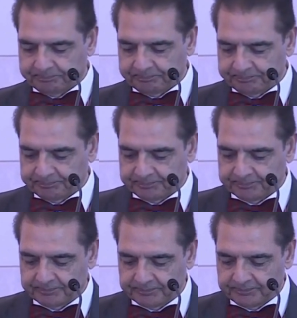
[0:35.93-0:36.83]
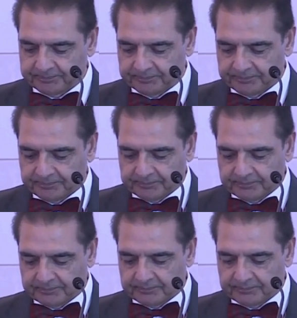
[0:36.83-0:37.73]

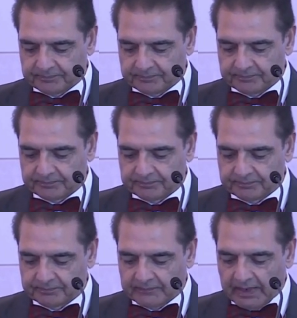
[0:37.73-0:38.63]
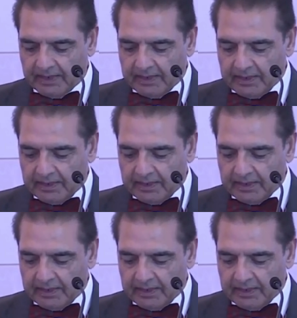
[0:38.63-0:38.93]
Nobody speaks.